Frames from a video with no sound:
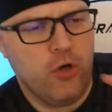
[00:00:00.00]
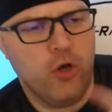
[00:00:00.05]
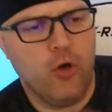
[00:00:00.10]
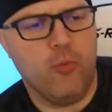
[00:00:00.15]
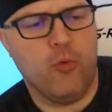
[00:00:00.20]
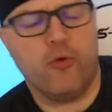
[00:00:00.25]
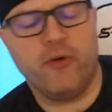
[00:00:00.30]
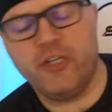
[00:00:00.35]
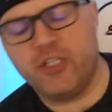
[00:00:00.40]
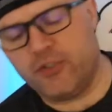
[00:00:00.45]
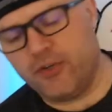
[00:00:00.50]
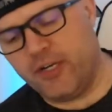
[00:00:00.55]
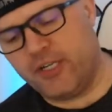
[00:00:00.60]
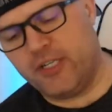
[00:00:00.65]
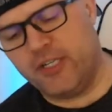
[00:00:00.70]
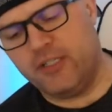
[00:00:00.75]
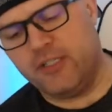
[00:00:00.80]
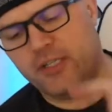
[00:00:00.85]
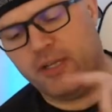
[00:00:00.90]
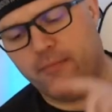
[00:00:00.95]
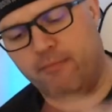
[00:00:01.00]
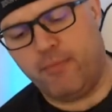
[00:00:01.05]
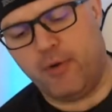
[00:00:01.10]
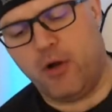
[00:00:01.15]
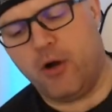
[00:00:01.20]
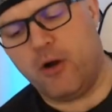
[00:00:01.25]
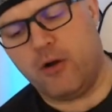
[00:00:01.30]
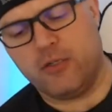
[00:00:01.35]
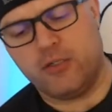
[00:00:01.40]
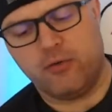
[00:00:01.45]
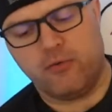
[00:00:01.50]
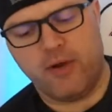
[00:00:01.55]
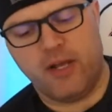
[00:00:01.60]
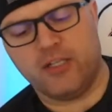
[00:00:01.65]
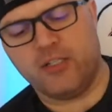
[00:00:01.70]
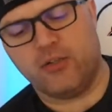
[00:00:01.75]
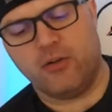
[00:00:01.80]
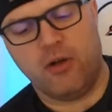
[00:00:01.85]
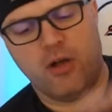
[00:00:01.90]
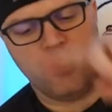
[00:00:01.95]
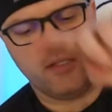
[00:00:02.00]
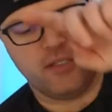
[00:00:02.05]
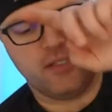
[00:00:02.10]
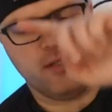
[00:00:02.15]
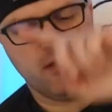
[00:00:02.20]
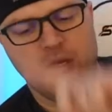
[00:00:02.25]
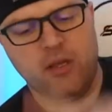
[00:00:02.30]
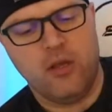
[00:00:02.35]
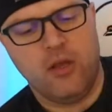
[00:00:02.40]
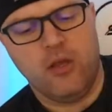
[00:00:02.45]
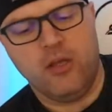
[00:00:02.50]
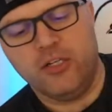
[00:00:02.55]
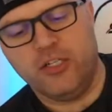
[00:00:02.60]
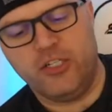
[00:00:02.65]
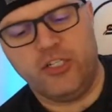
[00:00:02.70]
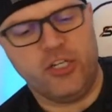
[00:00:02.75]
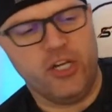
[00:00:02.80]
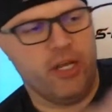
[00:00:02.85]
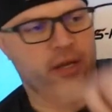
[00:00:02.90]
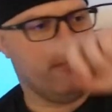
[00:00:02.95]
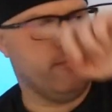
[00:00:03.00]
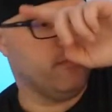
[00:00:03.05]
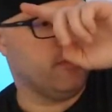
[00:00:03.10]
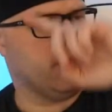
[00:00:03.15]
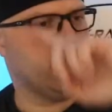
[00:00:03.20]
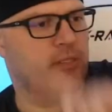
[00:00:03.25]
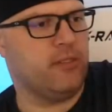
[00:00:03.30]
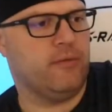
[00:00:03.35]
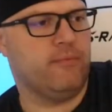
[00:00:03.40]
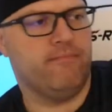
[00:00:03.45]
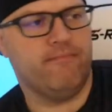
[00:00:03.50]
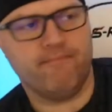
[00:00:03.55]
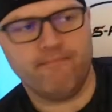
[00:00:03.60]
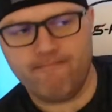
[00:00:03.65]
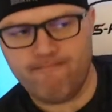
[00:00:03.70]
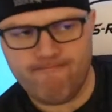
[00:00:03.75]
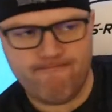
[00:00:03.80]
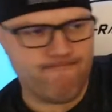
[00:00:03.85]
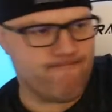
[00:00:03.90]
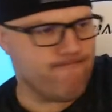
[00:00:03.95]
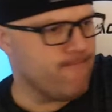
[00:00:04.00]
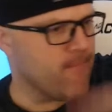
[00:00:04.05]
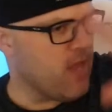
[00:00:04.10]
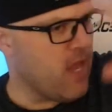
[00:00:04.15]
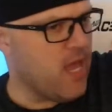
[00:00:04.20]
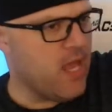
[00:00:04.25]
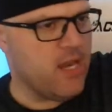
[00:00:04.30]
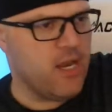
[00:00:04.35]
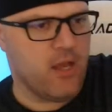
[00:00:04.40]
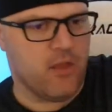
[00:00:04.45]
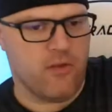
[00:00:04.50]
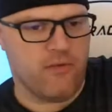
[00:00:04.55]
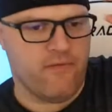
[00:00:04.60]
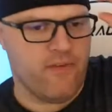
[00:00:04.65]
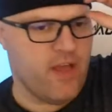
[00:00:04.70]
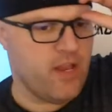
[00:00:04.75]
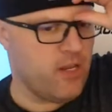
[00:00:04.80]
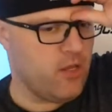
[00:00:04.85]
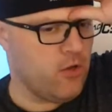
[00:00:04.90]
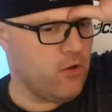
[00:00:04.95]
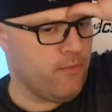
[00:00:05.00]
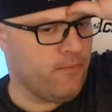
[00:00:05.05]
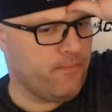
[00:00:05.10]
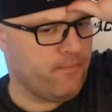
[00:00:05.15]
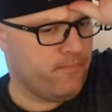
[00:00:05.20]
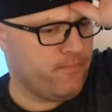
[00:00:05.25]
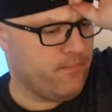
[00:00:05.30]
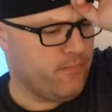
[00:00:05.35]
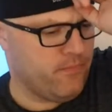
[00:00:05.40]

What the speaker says: No more restrictions at bars, restaurants, gyms, any other venue.